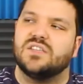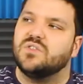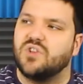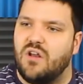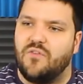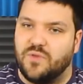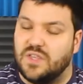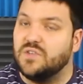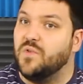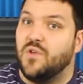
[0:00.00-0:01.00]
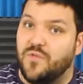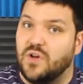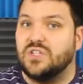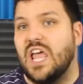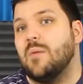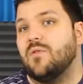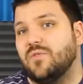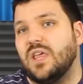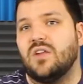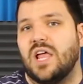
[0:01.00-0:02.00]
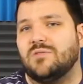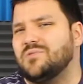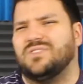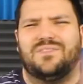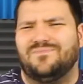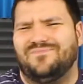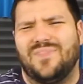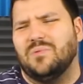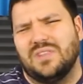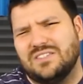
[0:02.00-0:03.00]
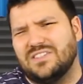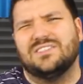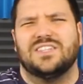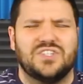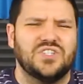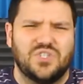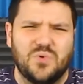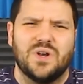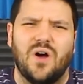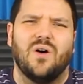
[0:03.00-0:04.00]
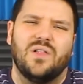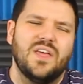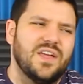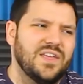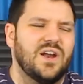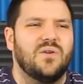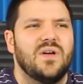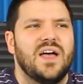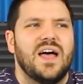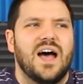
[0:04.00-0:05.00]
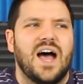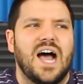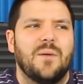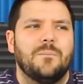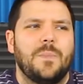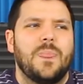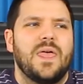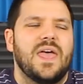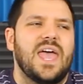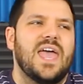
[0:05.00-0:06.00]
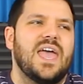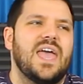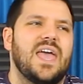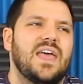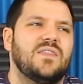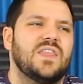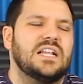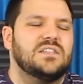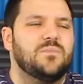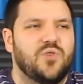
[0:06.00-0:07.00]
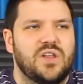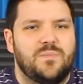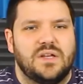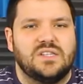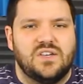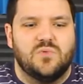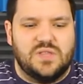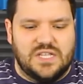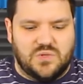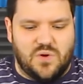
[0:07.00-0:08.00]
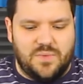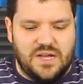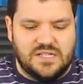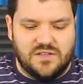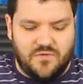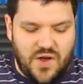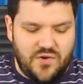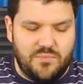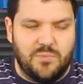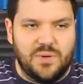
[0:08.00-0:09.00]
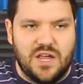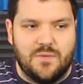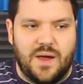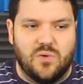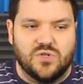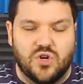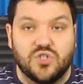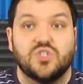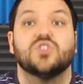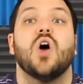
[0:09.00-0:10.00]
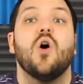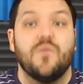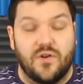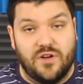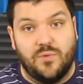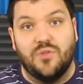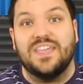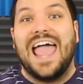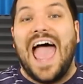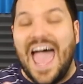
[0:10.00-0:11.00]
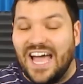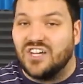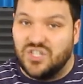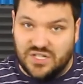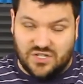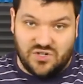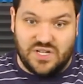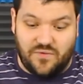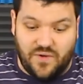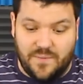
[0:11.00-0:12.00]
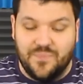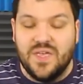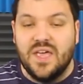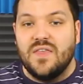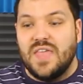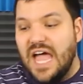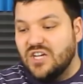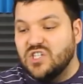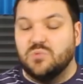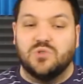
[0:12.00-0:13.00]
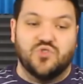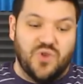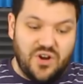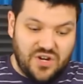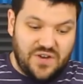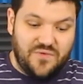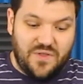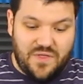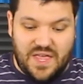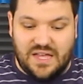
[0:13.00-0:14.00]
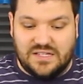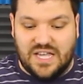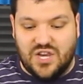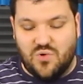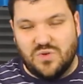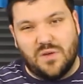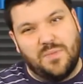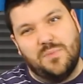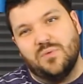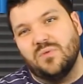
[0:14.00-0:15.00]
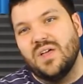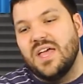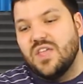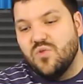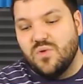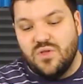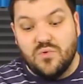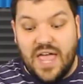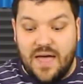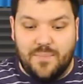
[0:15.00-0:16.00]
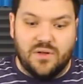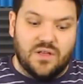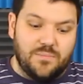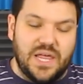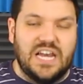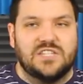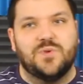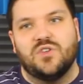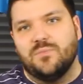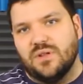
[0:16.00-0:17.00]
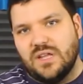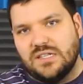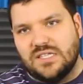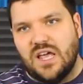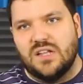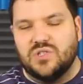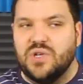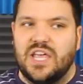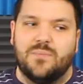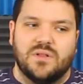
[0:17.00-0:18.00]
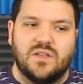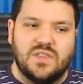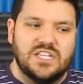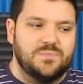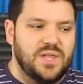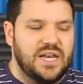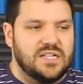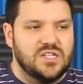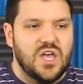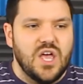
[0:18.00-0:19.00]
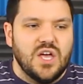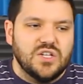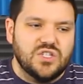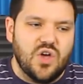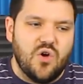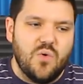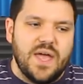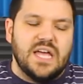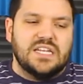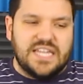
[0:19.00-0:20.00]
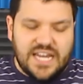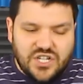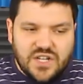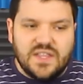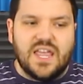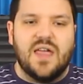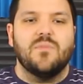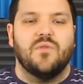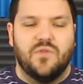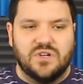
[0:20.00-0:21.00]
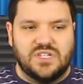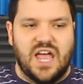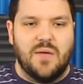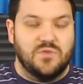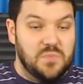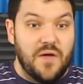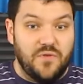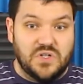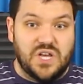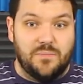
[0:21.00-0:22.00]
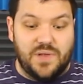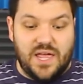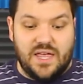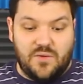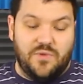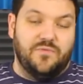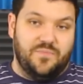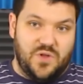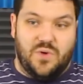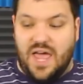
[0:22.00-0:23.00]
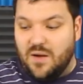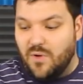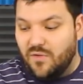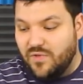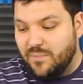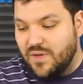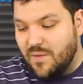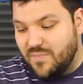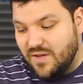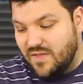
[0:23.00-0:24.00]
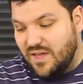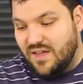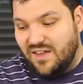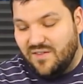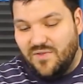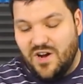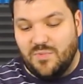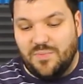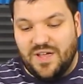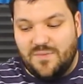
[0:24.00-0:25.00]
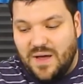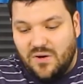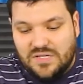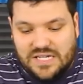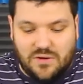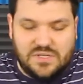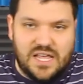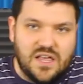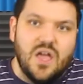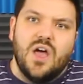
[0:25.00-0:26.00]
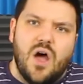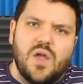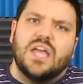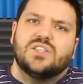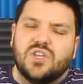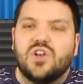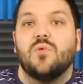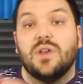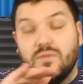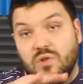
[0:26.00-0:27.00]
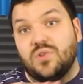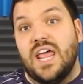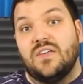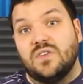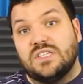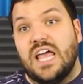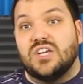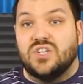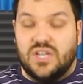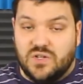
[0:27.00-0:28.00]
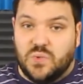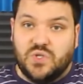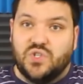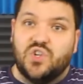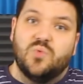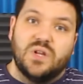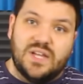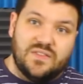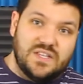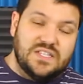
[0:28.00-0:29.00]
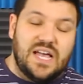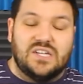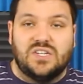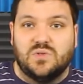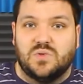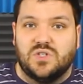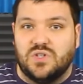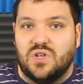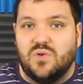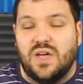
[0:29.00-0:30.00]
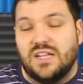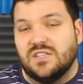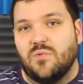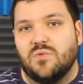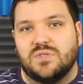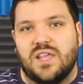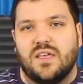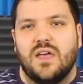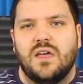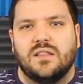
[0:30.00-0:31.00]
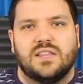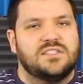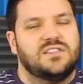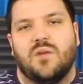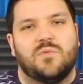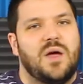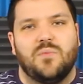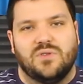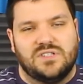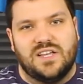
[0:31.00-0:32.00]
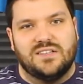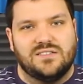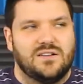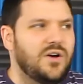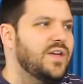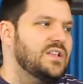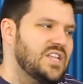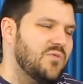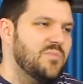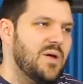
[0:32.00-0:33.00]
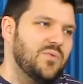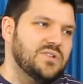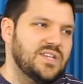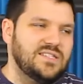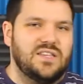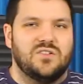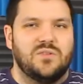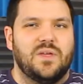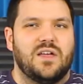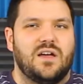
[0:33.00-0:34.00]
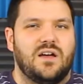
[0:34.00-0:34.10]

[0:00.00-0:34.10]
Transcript: start off with this for your first game, and for later games, I'm always like, no, let's just do it all, And that's a pretty big deal with this one because the variable player powers are so variable. The actions are different. The actions will trigger different things, and some people, you can't build on planets, but you can build on suns, or you can't build on these planets. So teaching the game the first time was my first time playing it. We've had them all flipped up to the variable player powers, and I was like, okay, so whenever you take this action, here's what you do. When you take this action, here's what you do. And someone was like, that's not what my board says. Oh yeah, that's not what my board says either. I'm like,